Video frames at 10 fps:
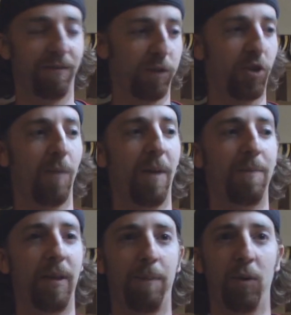for so
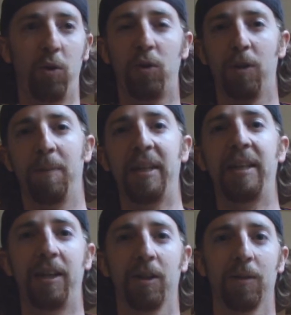many people who could
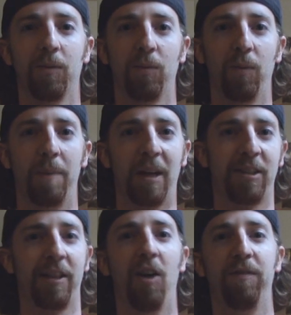be here when
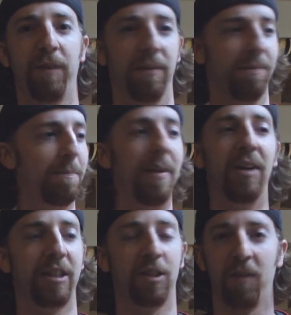myself and
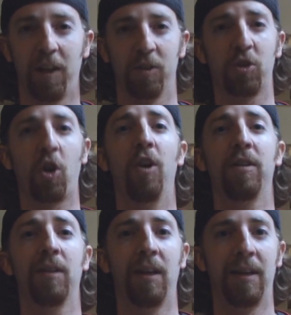millions of others
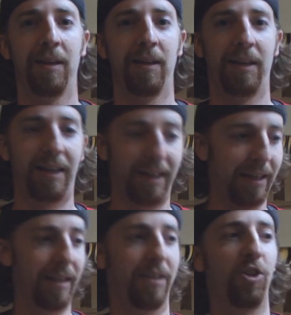couldn't,
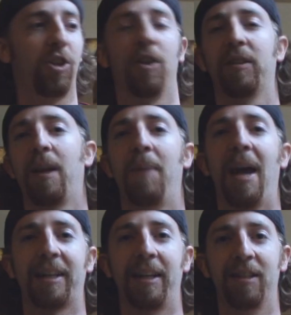you couldn't get
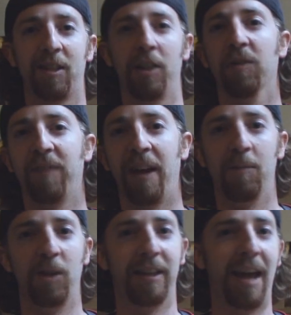back in to see your
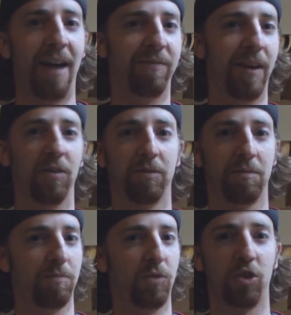family. And that felt
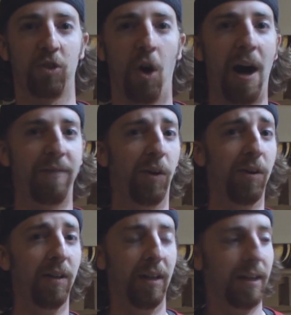just awful.